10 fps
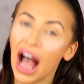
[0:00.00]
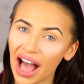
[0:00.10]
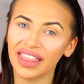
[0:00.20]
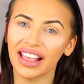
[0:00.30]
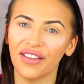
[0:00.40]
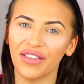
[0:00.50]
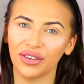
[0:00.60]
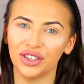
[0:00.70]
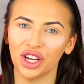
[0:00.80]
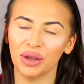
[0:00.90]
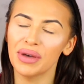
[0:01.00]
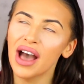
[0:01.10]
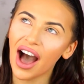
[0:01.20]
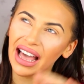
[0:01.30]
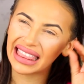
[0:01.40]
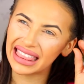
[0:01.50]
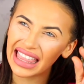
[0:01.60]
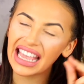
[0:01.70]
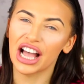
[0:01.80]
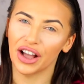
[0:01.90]
I think I found a dupe. I
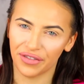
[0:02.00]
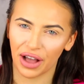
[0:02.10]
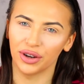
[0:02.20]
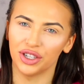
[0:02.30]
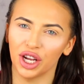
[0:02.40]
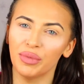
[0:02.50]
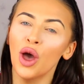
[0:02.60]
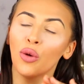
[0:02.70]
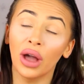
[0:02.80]
think I found a dupe.